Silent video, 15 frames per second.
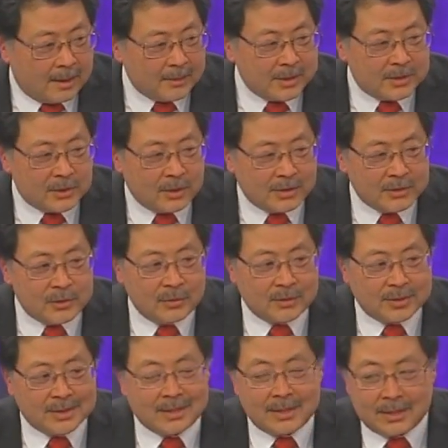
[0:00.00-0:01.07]
want to talk to
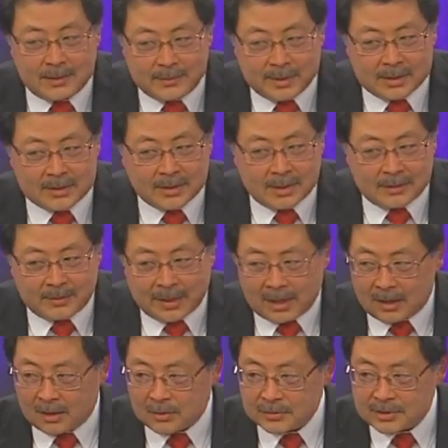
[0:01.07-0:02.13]
you a little bit
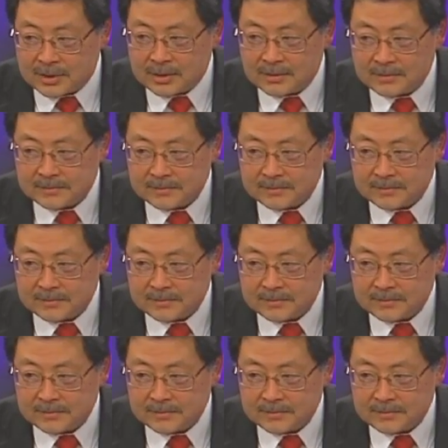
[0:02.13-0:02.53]
about